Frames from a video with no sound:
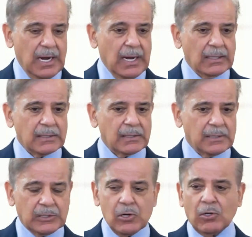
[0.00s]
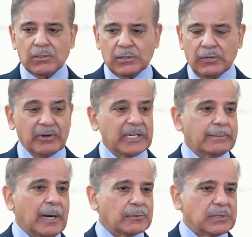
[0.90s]
and did not
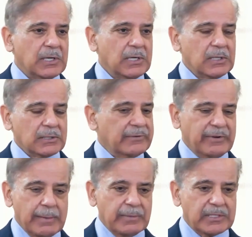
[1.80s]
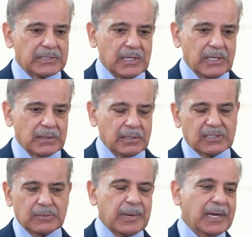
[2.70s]
worry about their families.
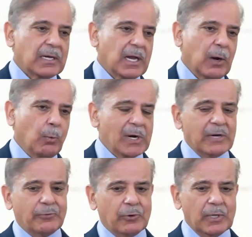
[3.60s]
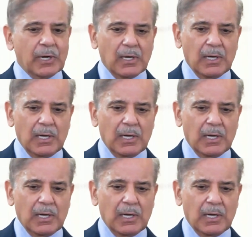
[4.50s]
This has been a wonderful